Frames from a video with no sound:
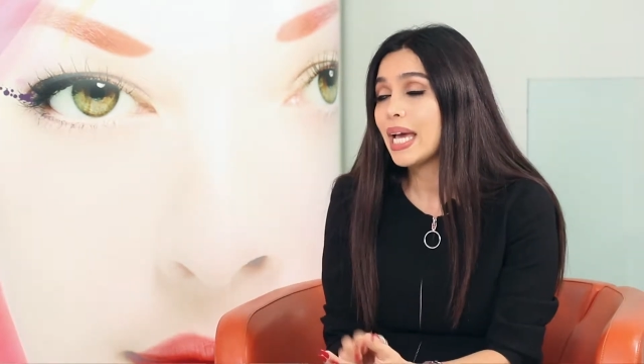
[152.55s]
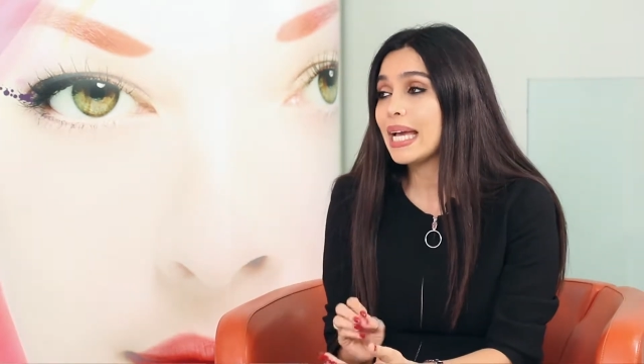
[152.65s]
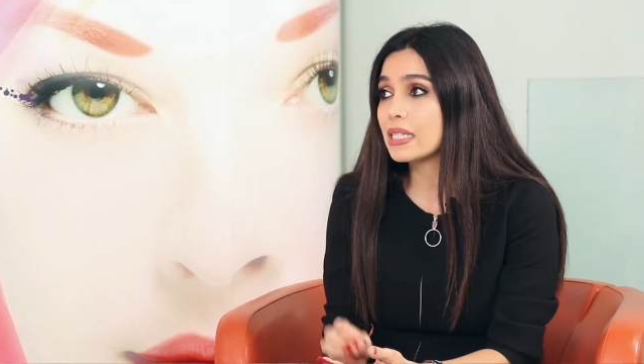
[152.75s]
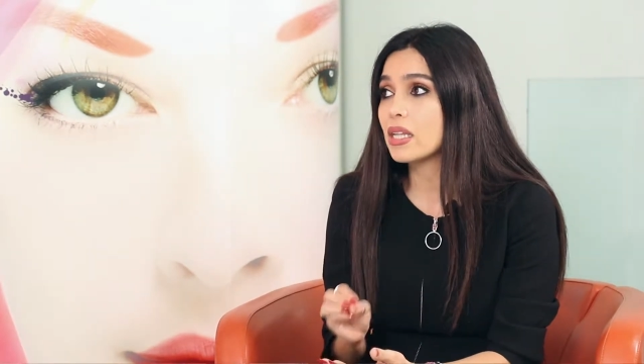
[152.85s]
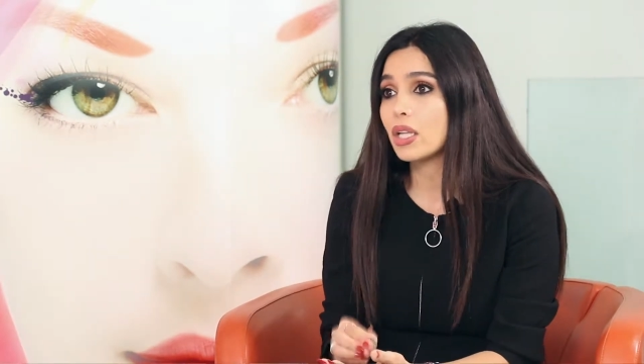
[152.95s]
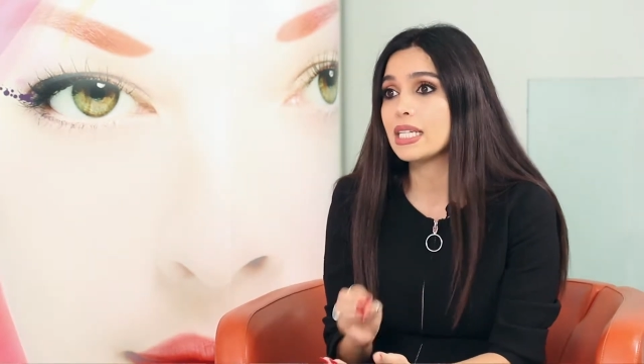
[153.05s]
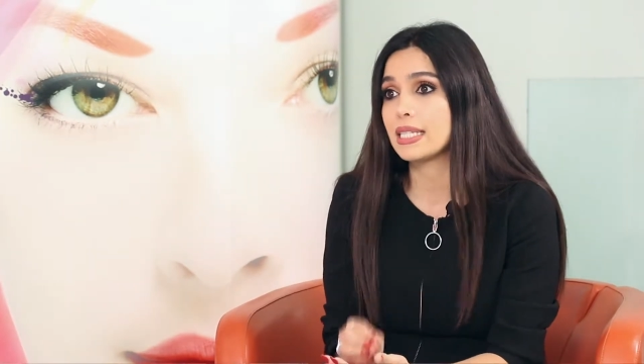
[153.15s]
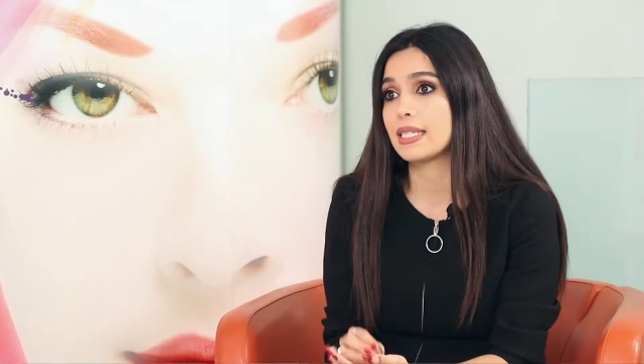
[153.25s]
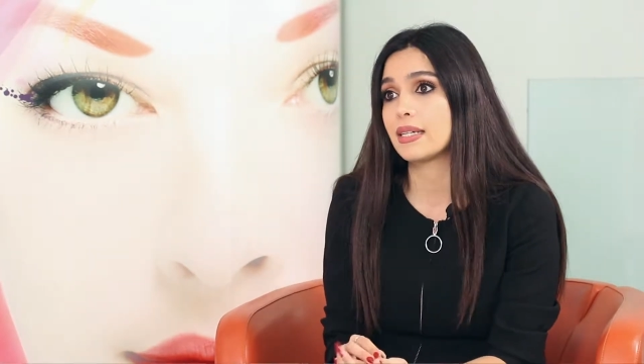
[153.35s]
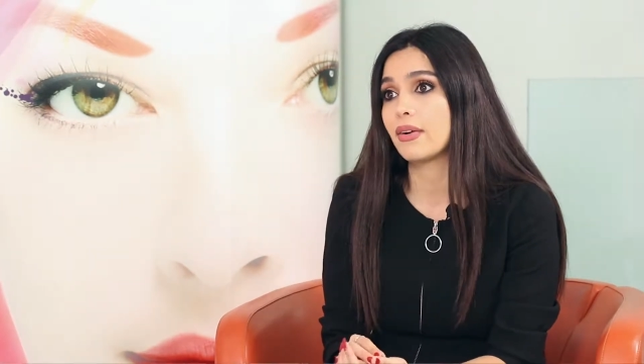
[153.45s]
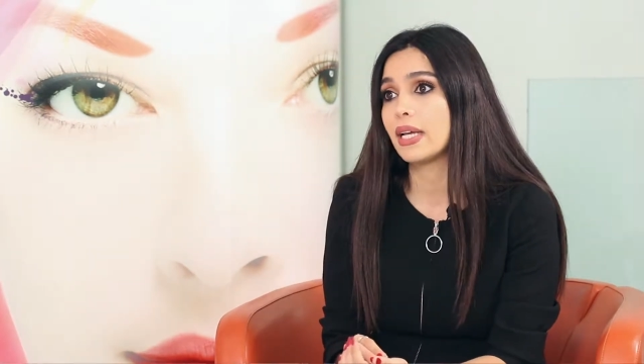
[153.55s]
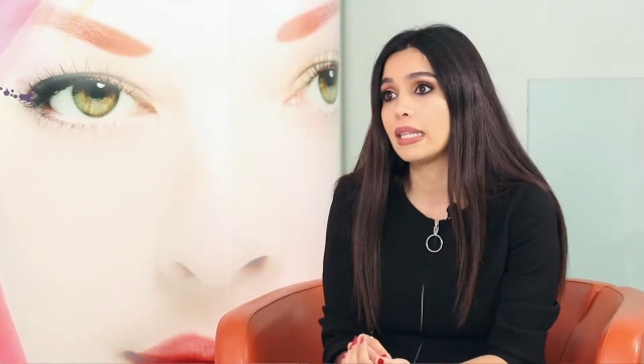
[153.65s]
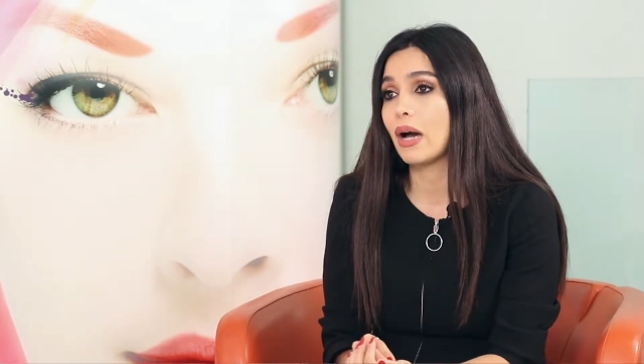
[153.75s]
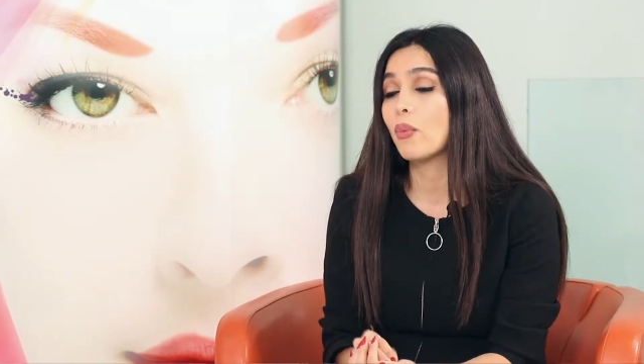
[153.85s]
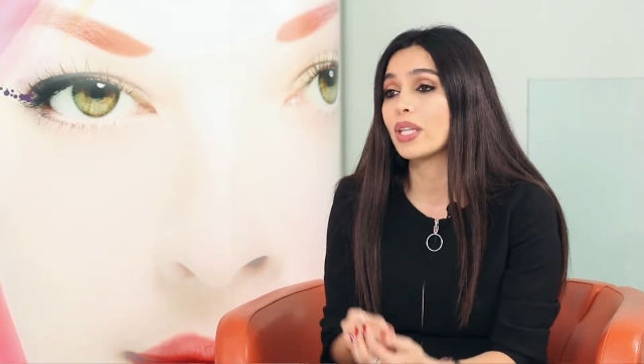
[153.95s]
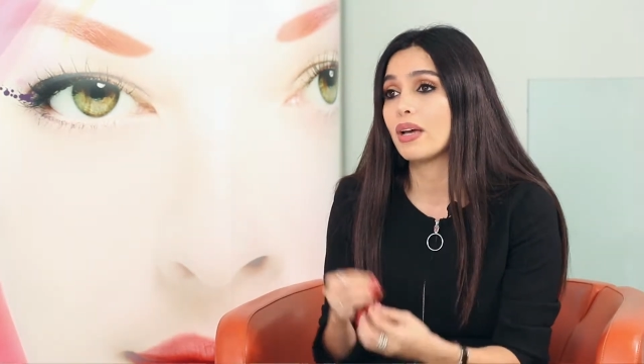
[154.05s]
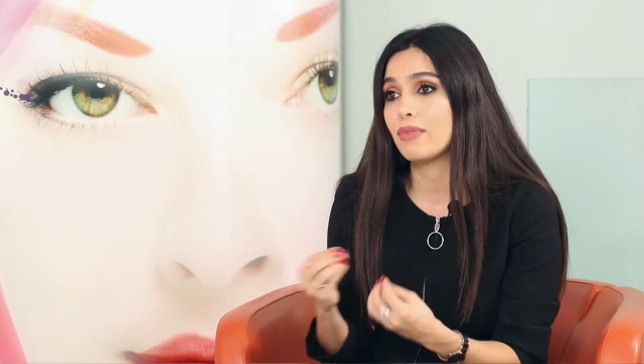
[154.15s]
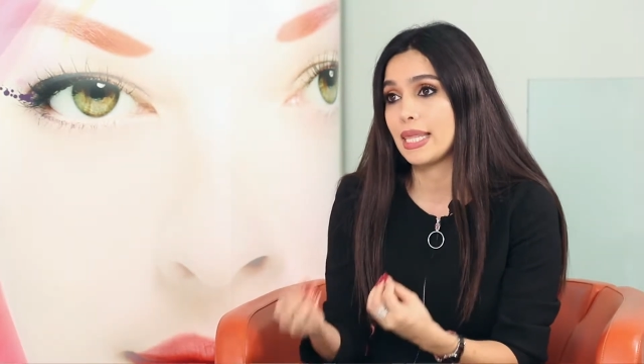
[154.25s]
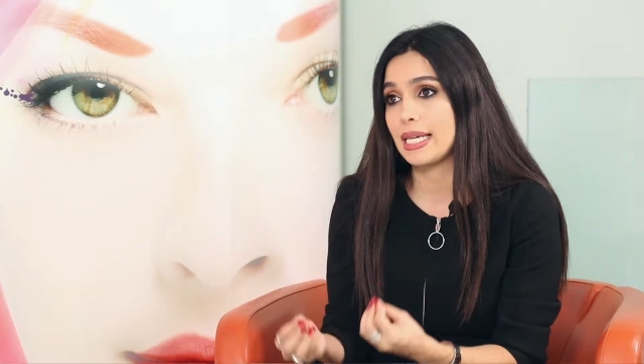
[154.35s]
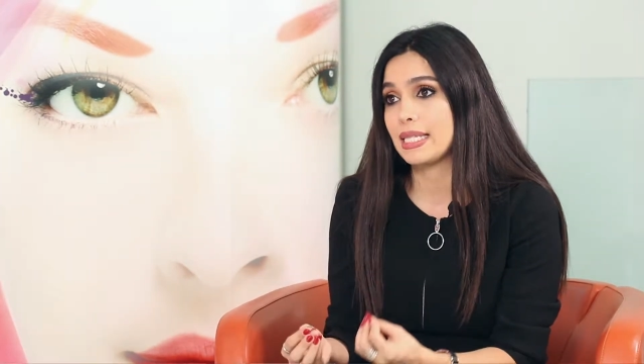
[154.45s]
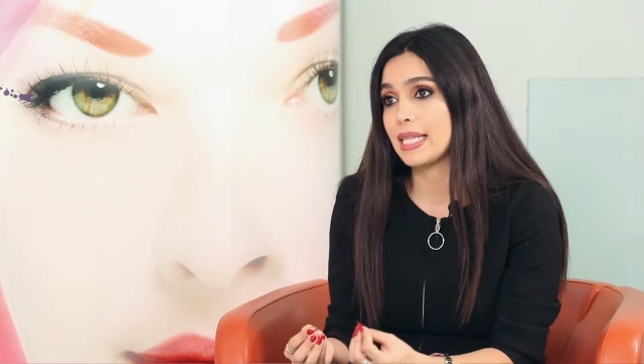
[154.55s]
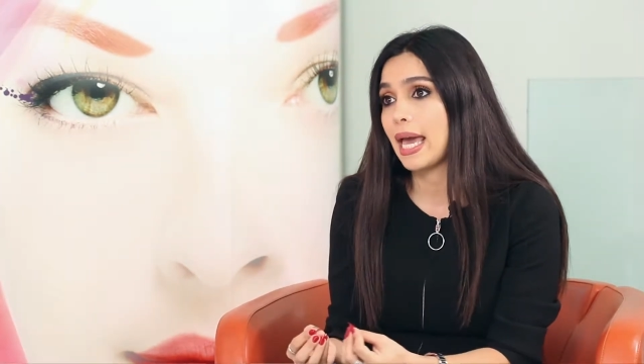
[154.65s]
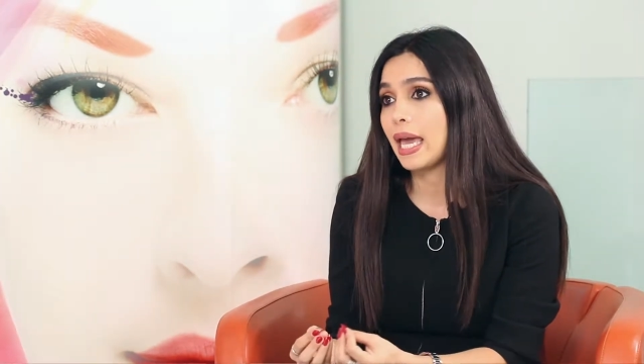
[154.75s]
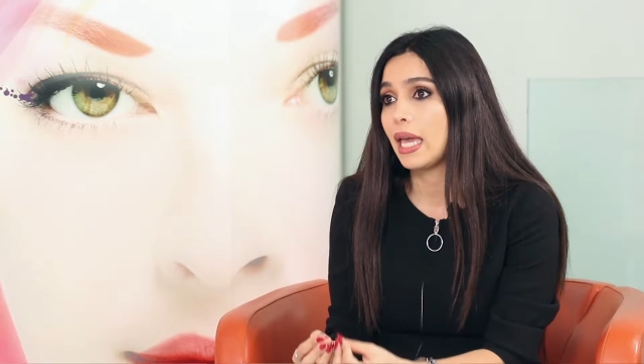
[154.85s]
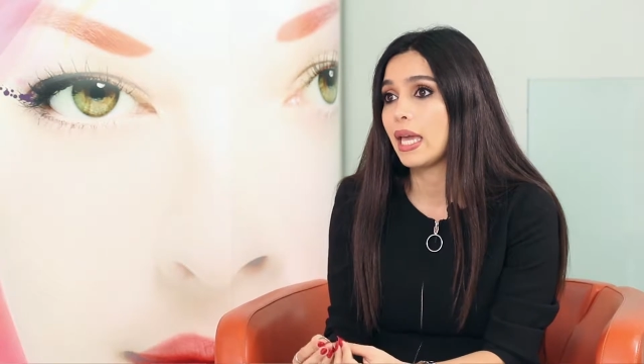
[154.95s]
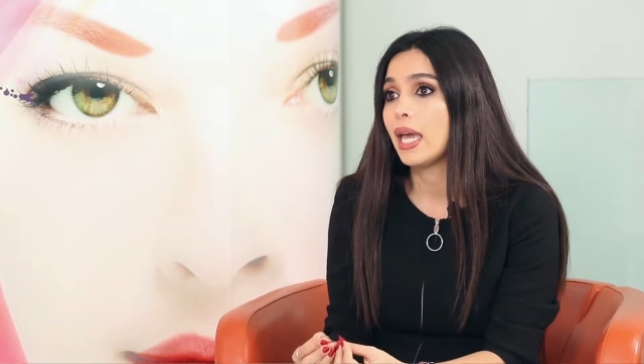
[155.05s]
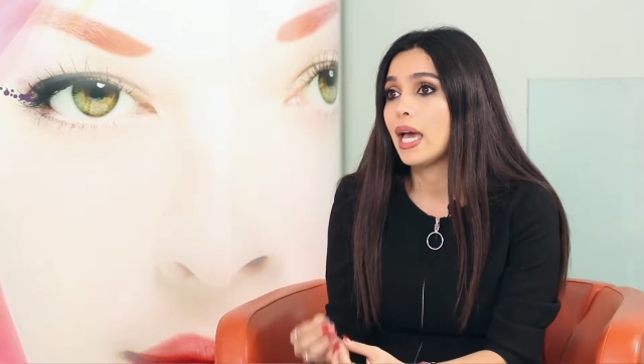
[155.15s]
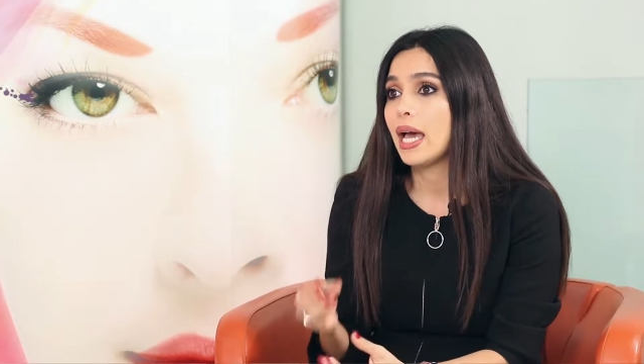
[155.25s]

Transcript: it's not necessary that whatever they say